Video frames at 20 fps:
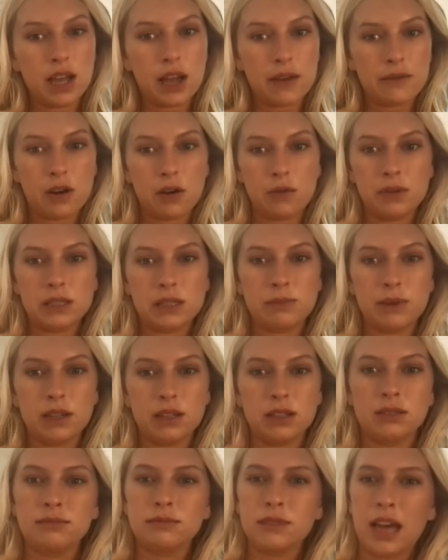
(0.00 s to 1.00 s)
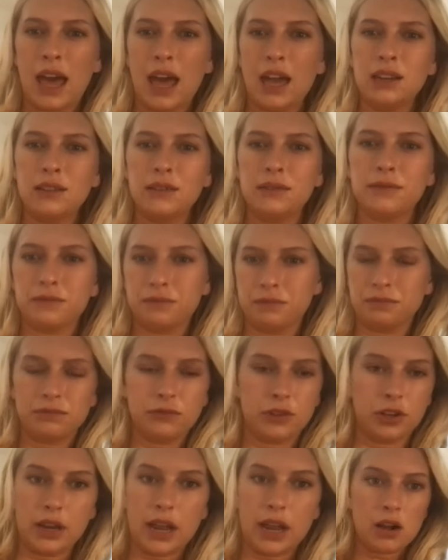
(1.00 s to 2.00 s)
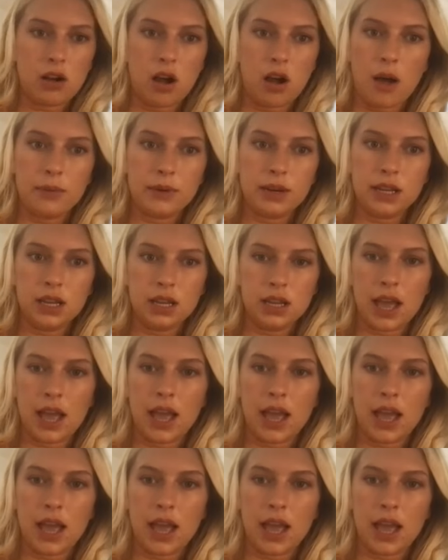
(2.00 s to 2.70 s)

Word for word: I've always been kind of good comedy.